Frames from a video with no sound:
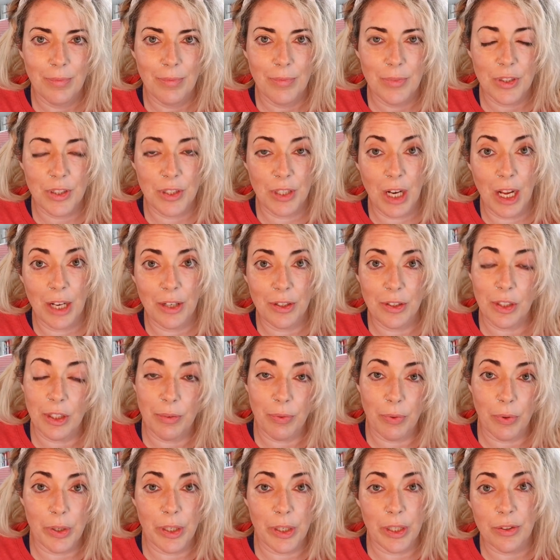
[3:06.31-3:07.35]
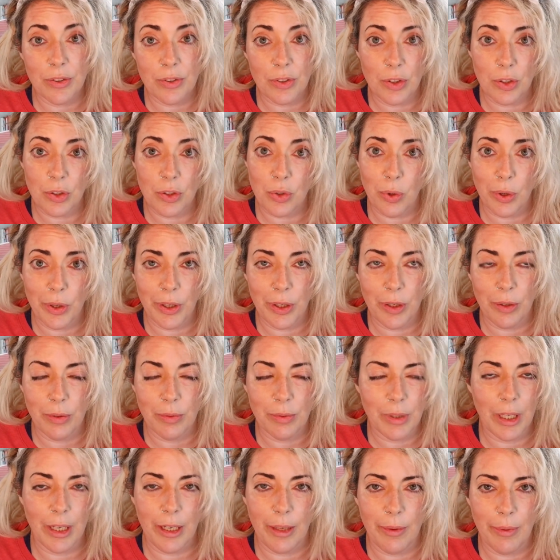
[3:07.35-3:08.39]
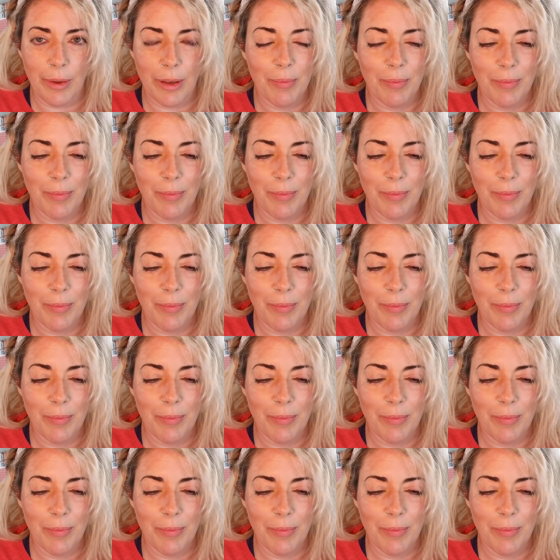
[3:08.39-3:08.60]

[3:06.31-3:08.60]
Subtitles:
It's not delivery, it's DiGiorno, anyway.